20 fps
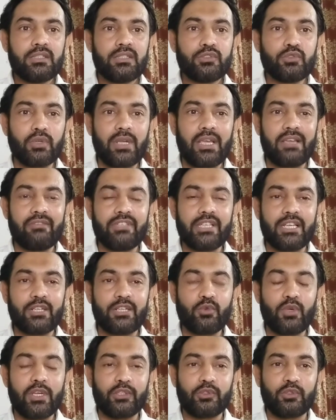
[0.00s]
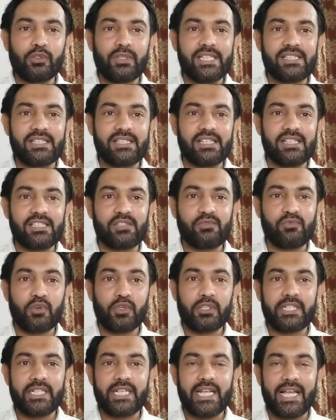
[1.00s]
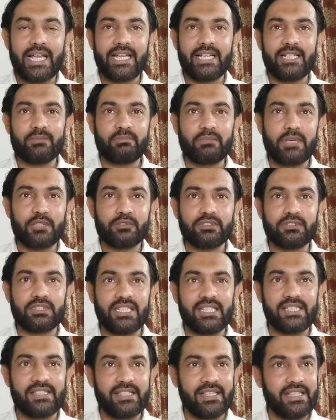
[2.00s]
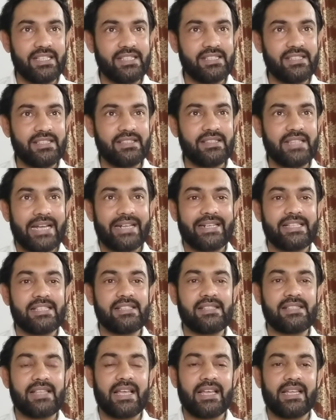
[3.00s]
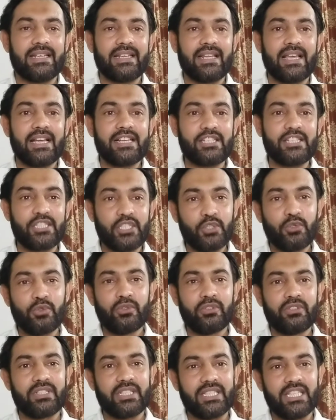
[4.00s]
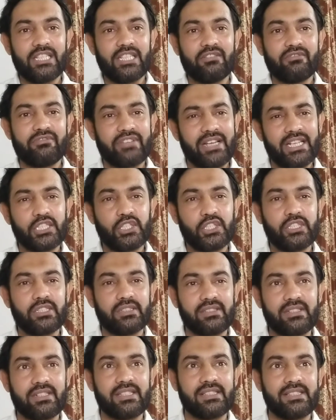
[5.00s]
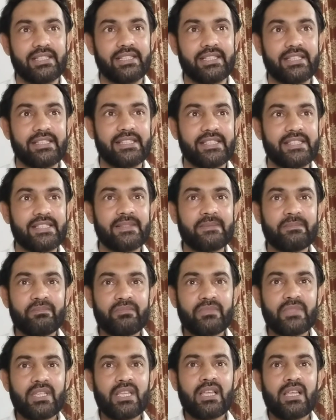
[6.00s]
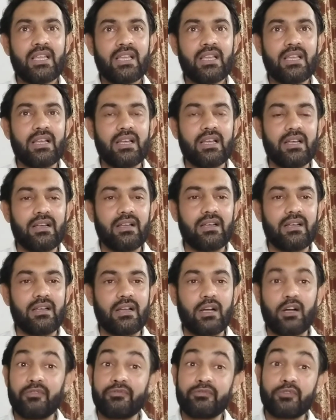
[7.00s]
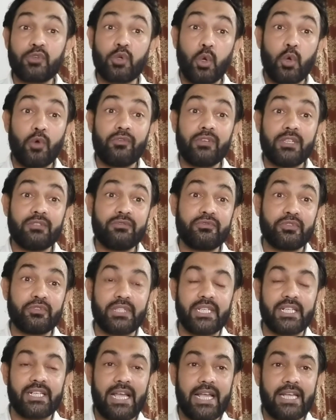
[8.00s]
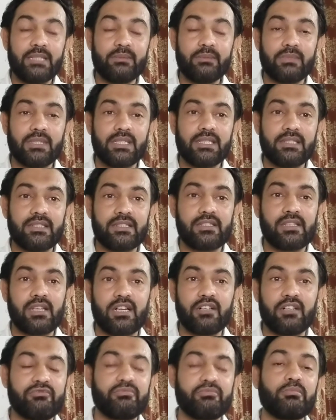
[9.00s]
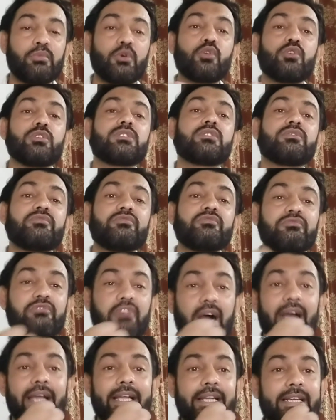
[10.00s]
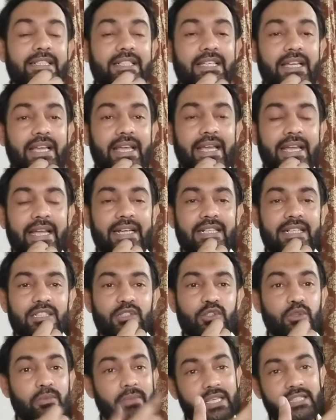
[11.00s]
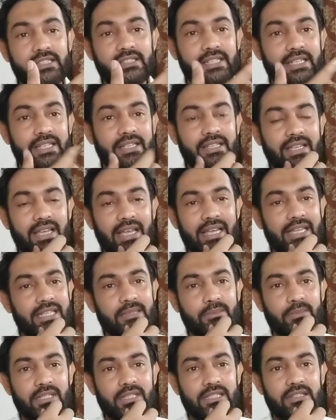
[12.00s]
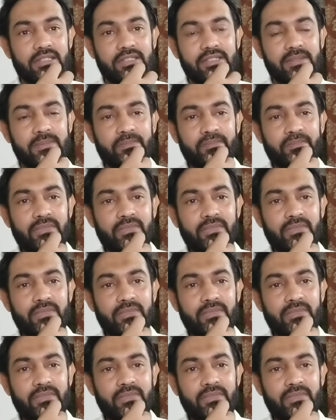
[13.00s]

Today we are going to discuss foot and mouth disease, that is an acute infectious disease of cloven-footed animals of both wild and domestic animals,